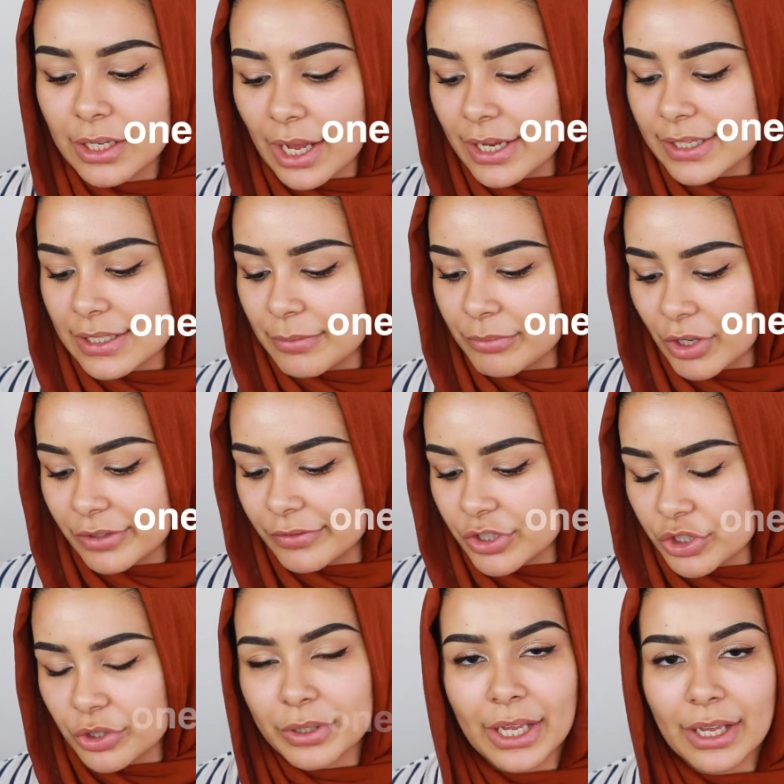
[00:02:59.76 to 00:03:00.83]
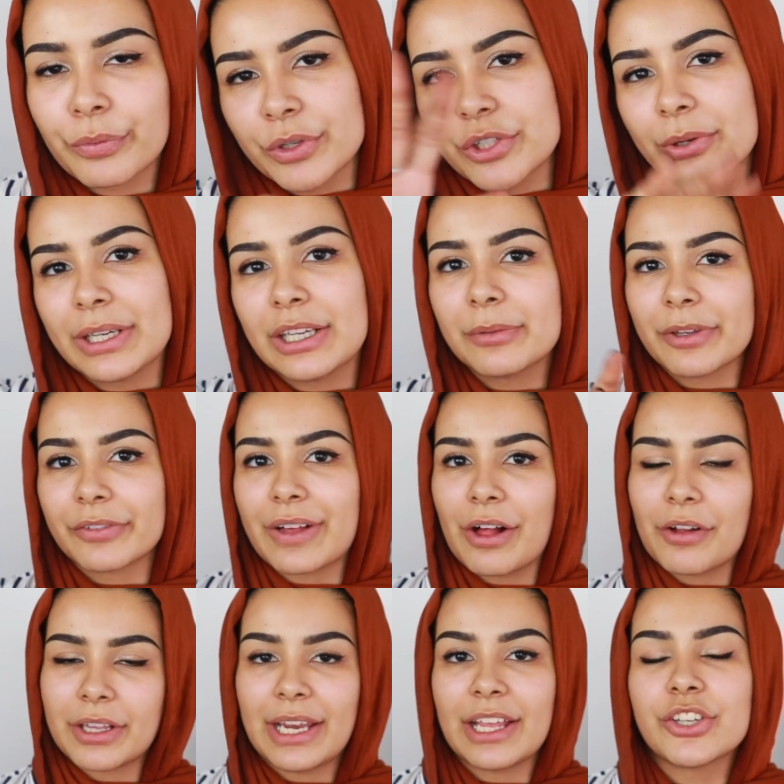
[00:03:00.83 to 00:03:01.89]
Guys, I'm not even joking. If we do a little bit of
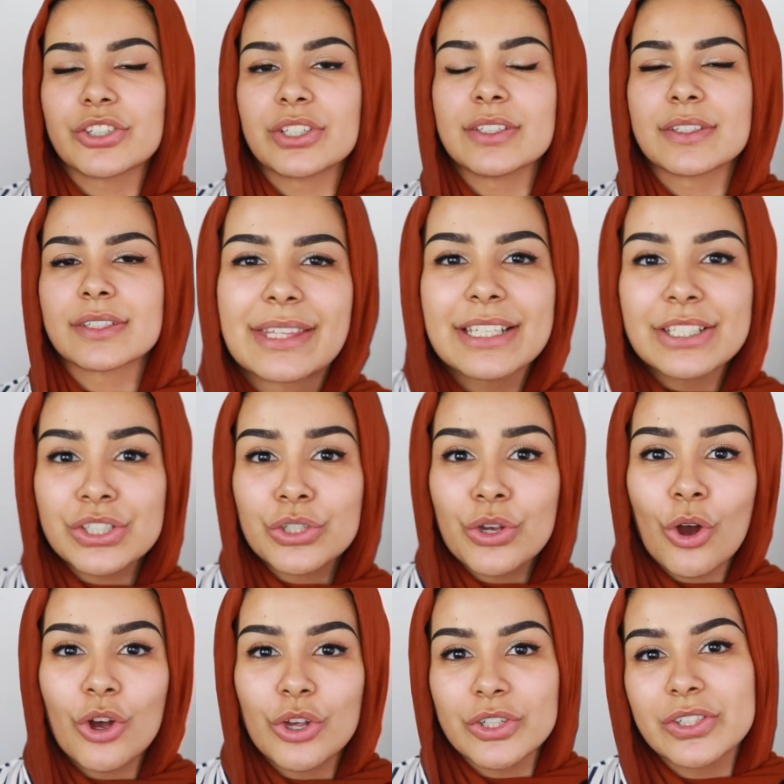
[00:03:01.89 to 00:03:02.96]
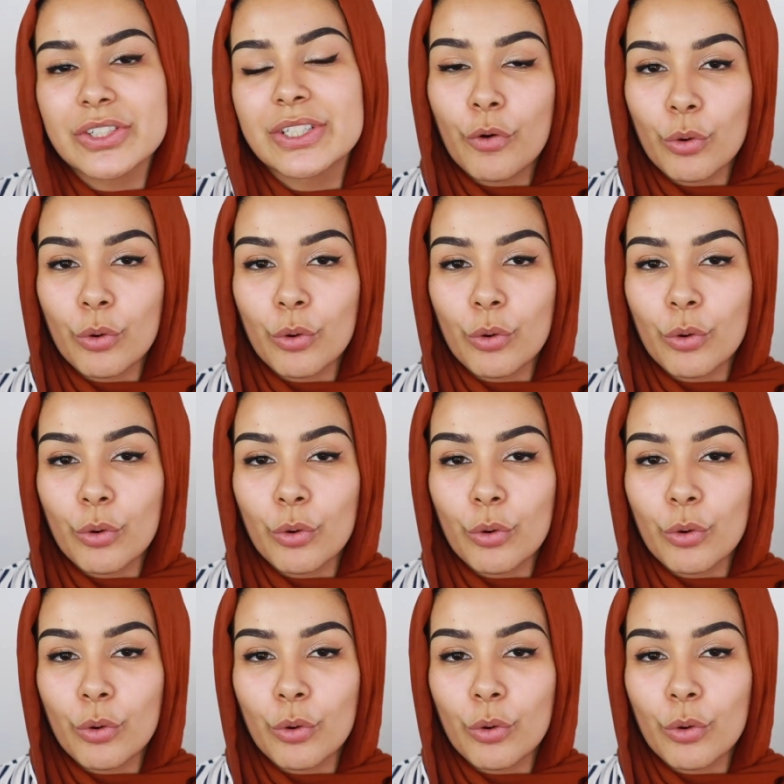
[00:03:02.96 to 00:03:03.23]
calculations, this costs